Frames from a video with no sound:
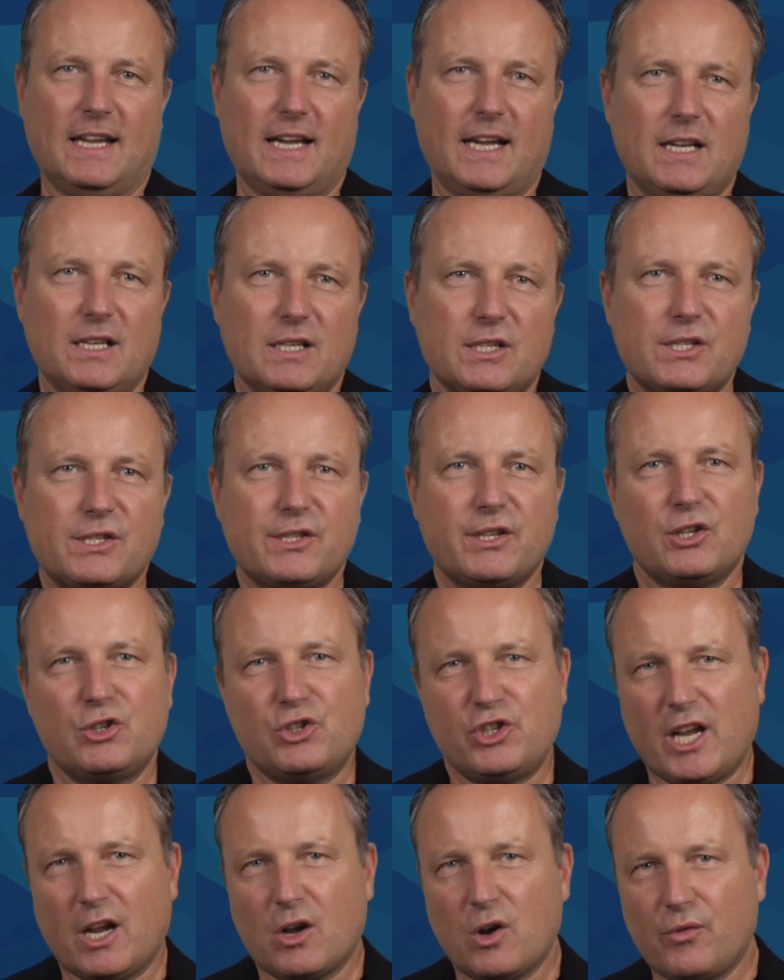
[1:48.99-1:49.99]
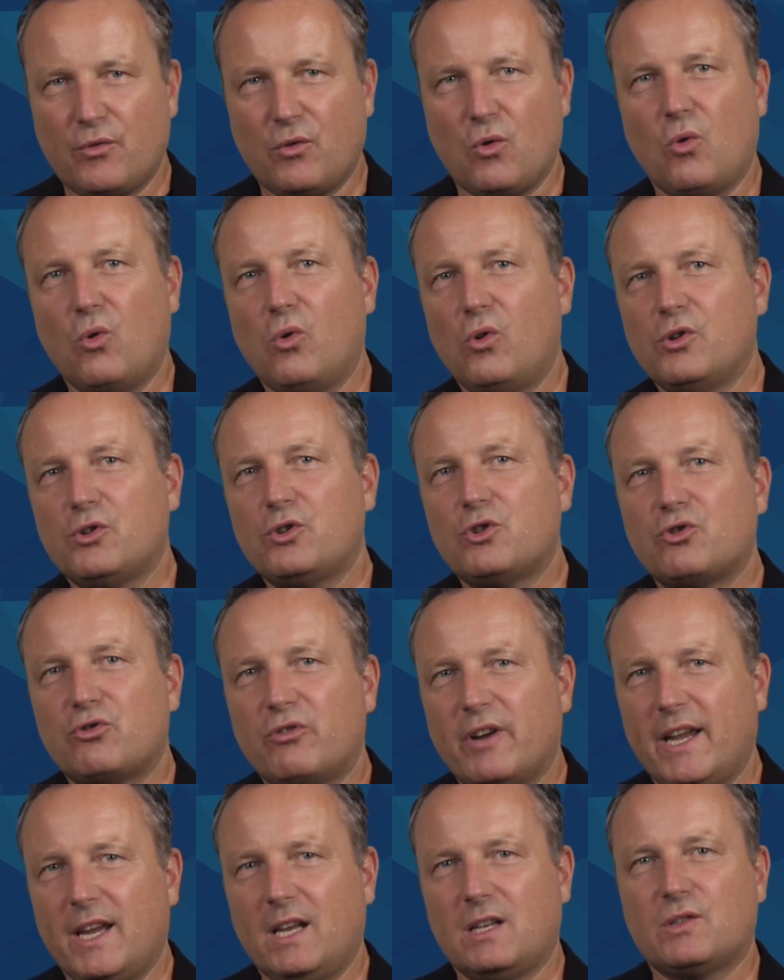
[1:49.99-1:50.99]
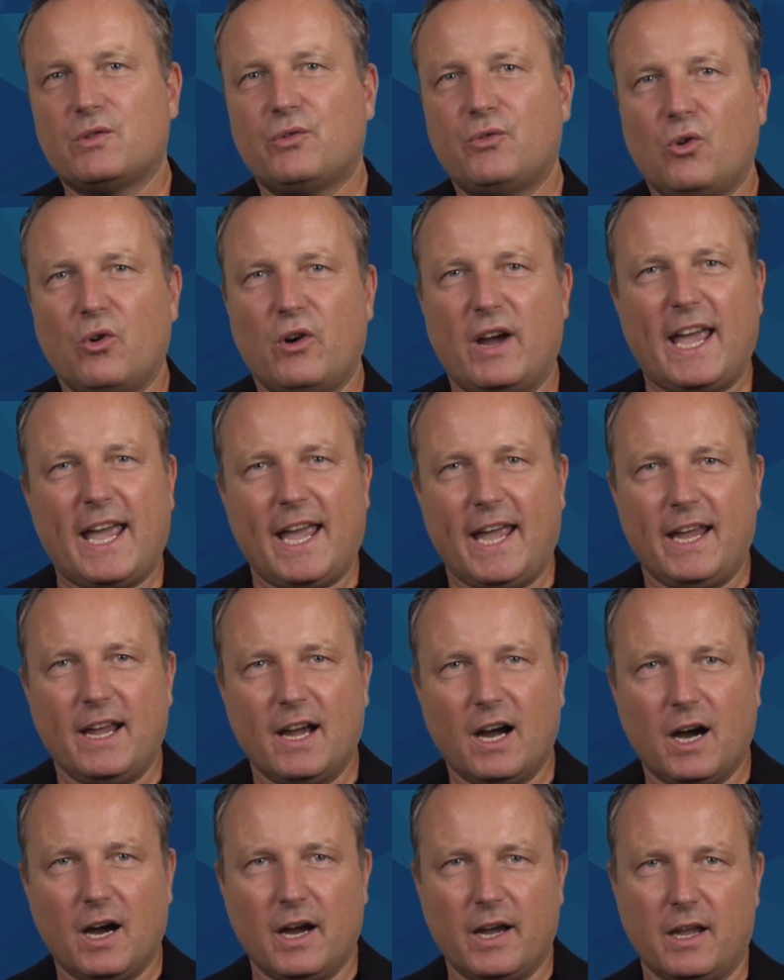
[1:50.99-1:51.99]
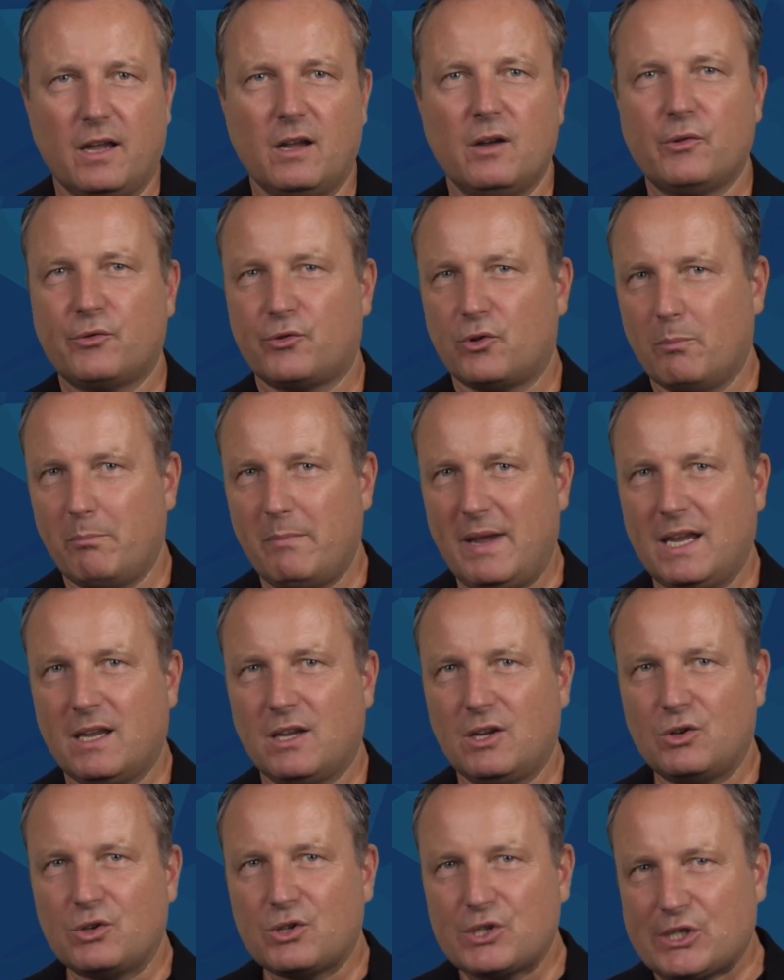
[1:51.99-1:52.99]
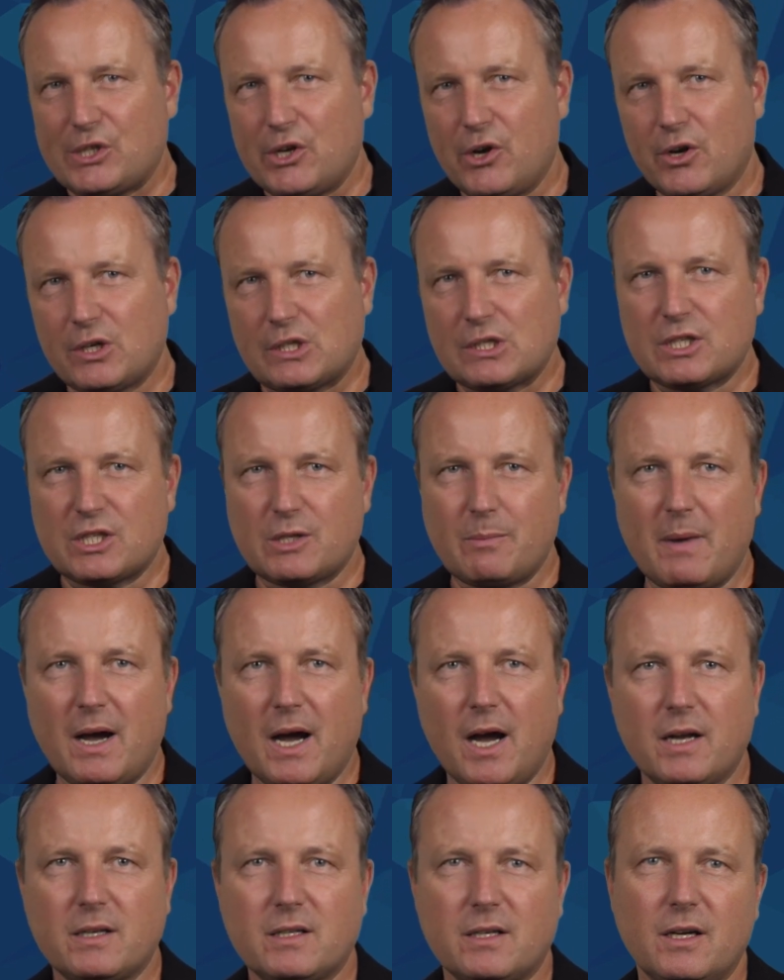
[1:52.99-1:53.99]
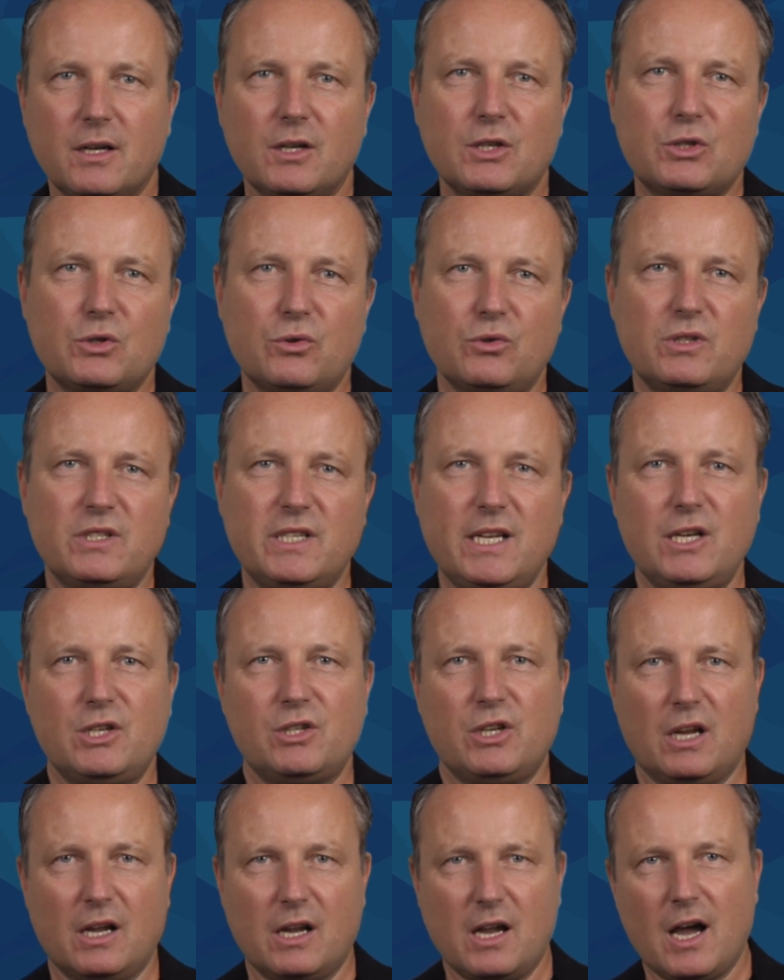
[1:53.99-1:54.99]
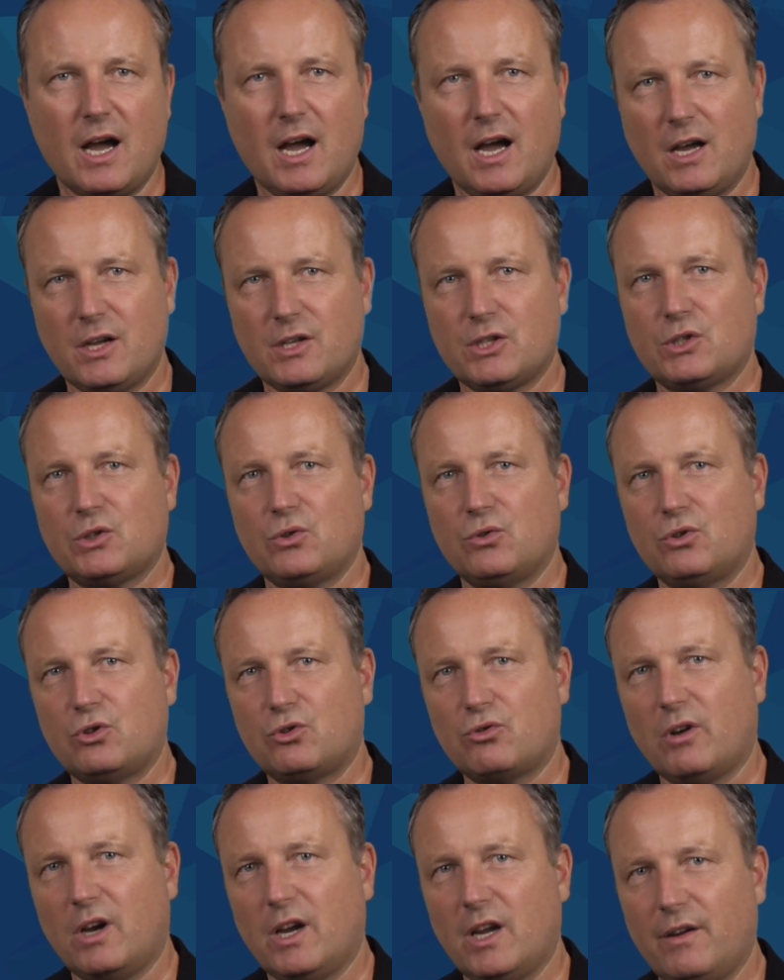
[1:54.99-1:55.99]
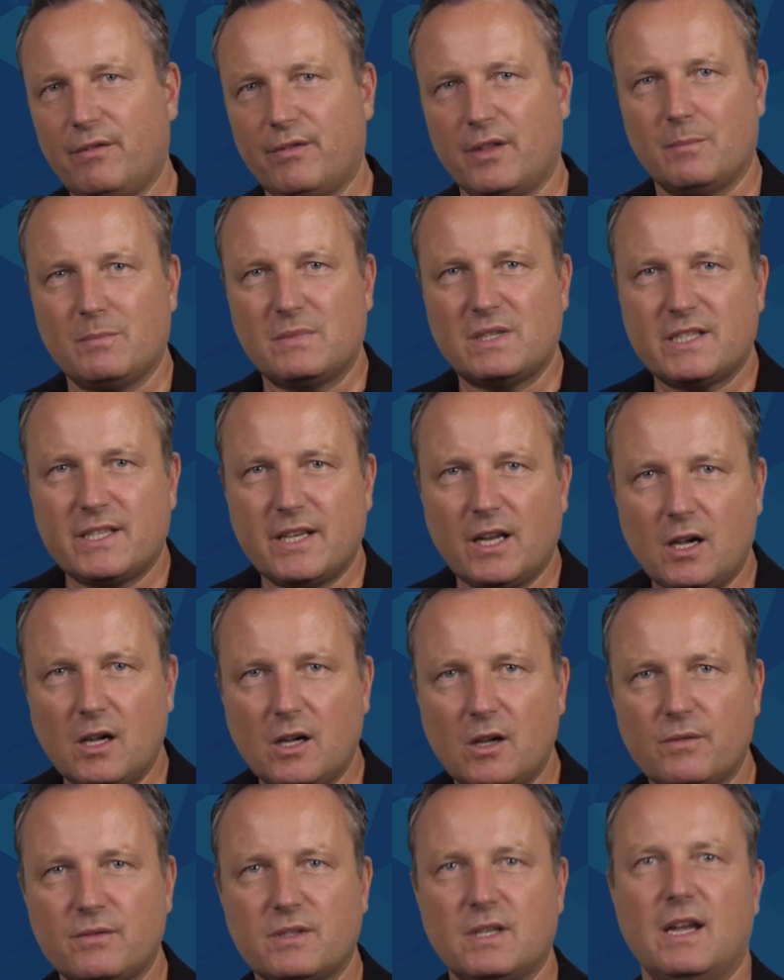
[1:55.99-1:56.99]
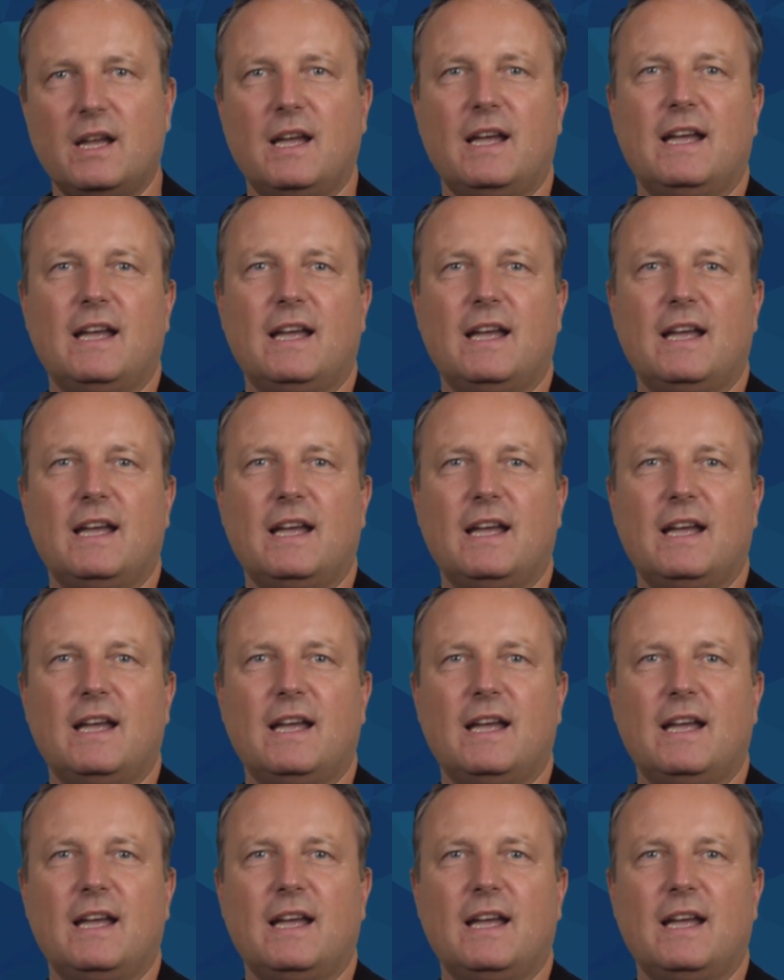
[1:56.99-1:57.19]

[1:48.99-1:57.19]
It is the jack of all trades for AI, from making search smarter to teaching cars to drive themselves.